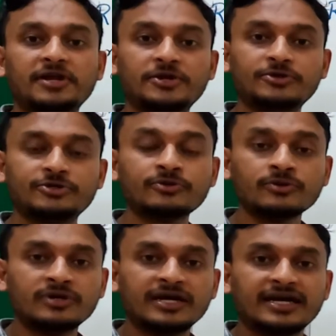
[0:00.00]
be due
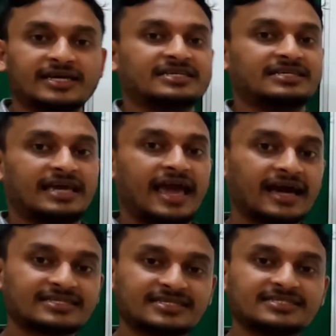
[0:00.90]
to
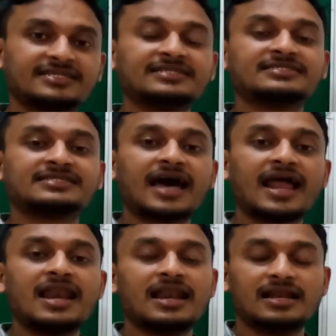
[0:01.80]
existing
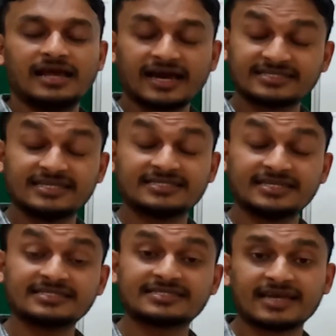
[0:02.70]
cell,
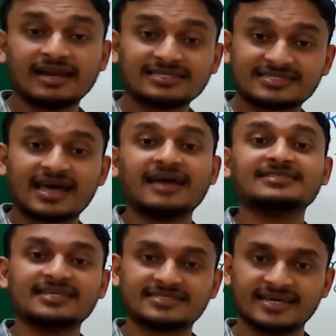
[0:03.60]
existing cell
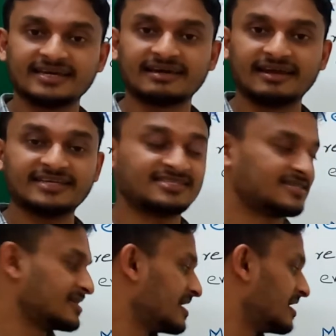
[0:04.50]
size is
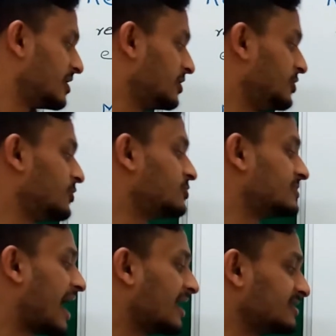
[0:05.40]
increased, due
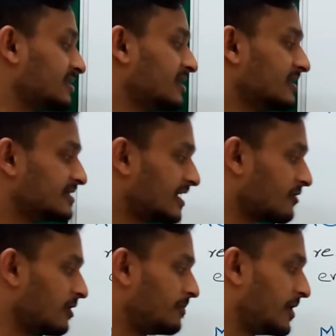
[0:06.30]
to that
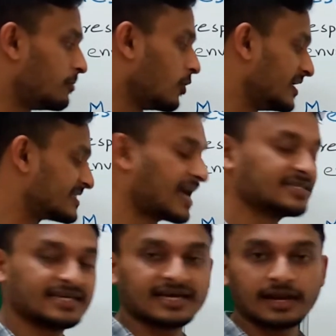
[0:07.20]
there will be body
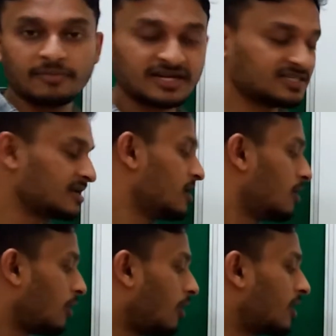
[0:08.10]
size increment,
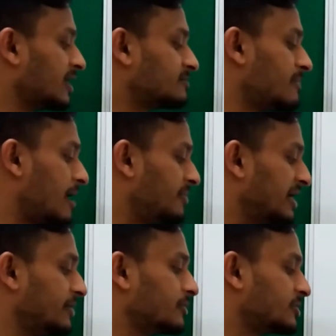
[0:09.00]
or it may
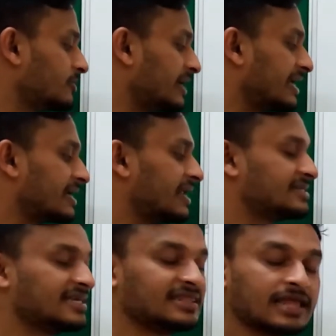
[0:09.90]
be due to
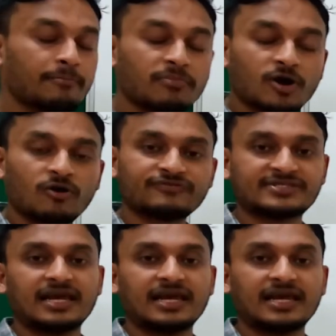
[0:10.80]
increasing number of